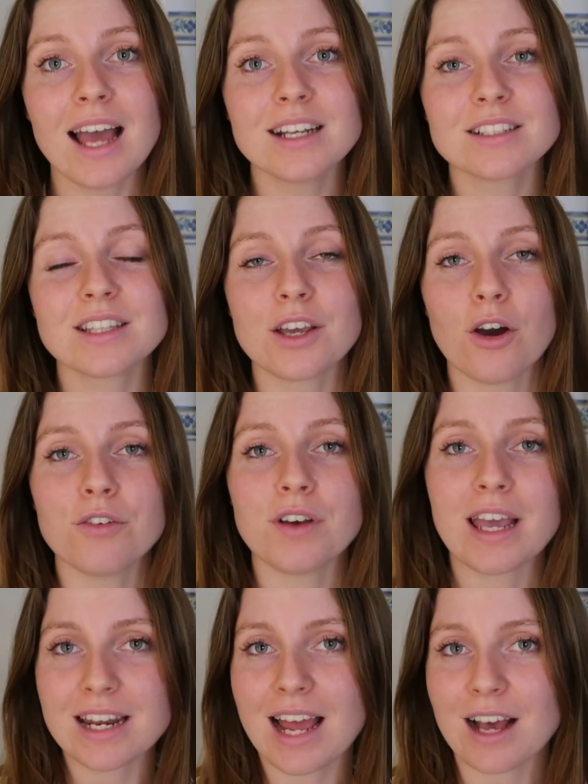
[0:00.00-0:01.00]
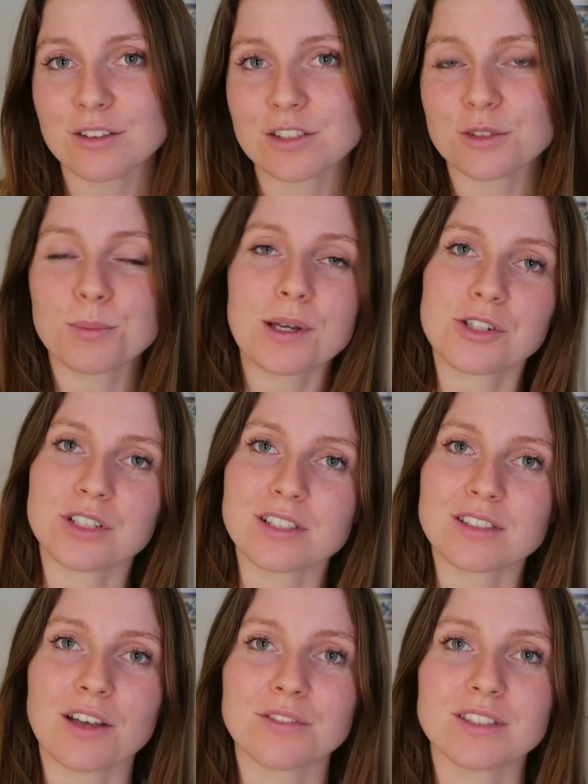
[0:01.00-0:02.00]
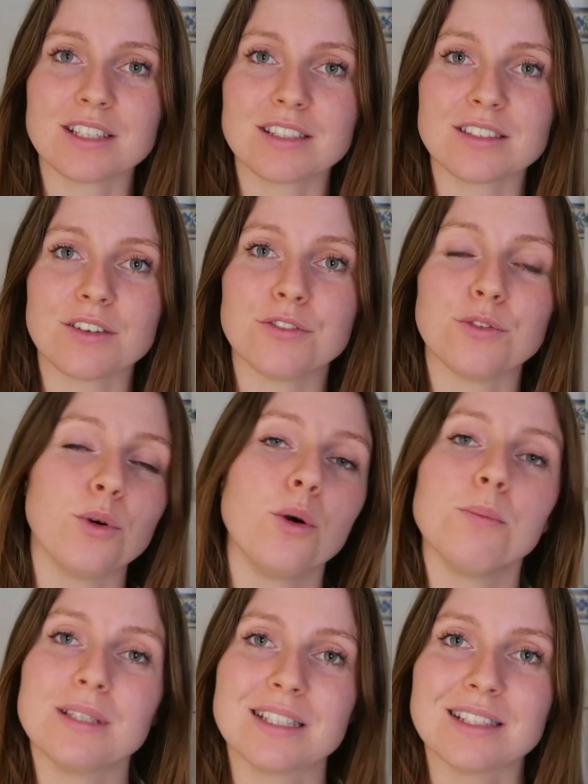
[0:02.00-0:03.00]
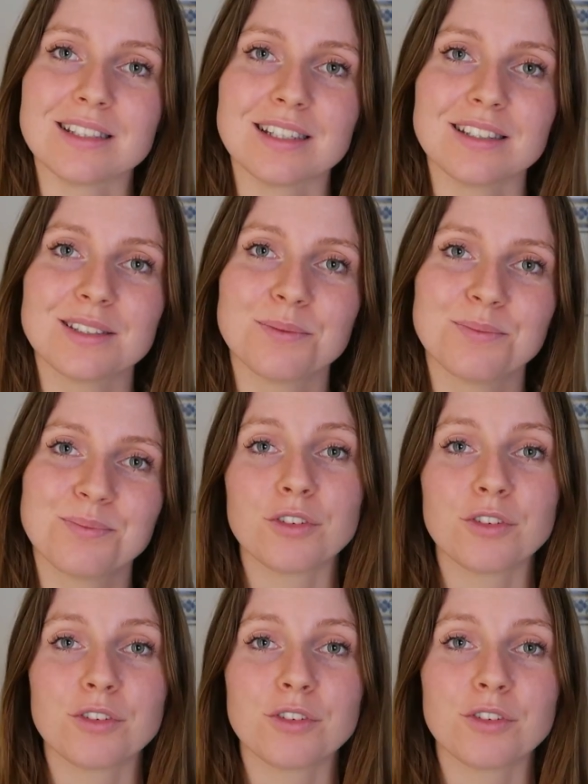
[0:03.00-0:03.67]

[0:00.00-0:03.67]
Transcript: and they offer in-house specialist services for businesses.